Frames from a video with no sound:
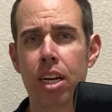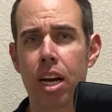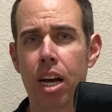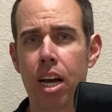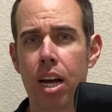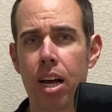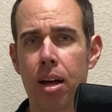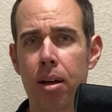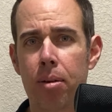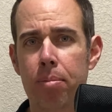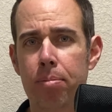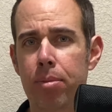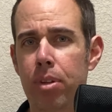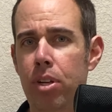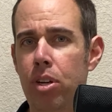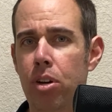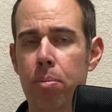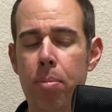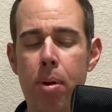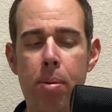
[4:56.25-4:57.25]
Um,
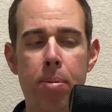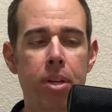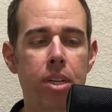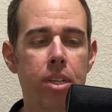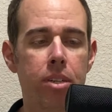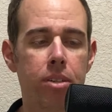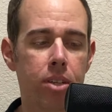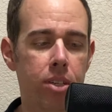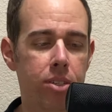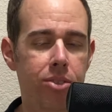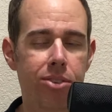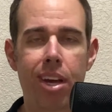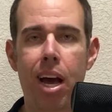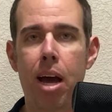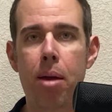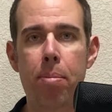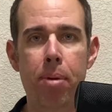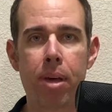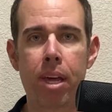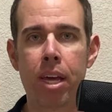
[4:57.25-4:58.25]
you know, maybe
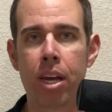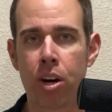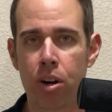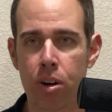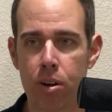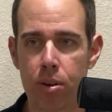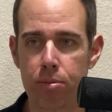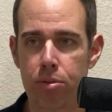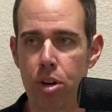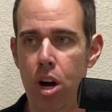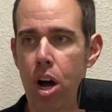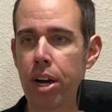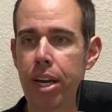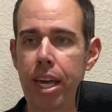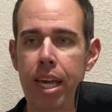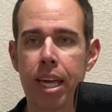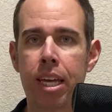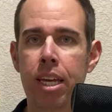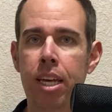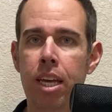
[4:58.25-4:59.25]
Skyping or
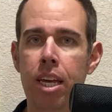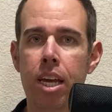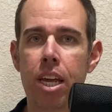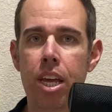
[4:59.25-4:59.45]
talking,